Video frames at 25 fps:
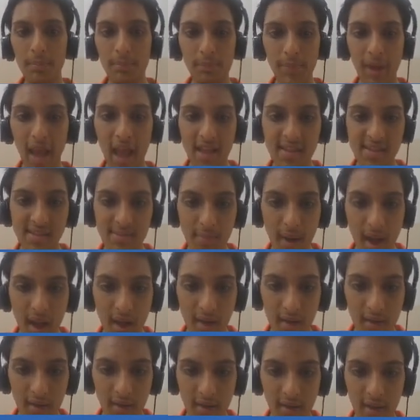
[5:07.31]
plasma
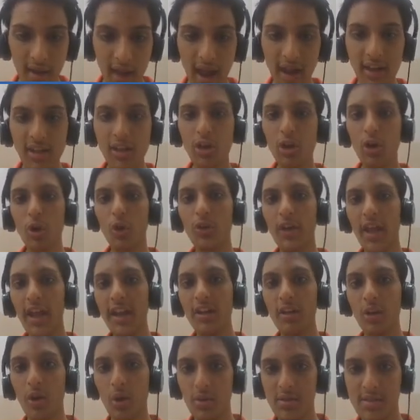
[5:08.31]
and
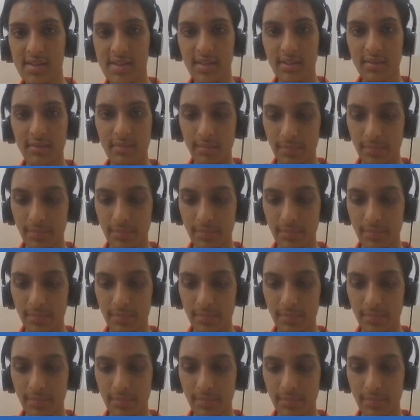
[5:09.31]
chloride goes in.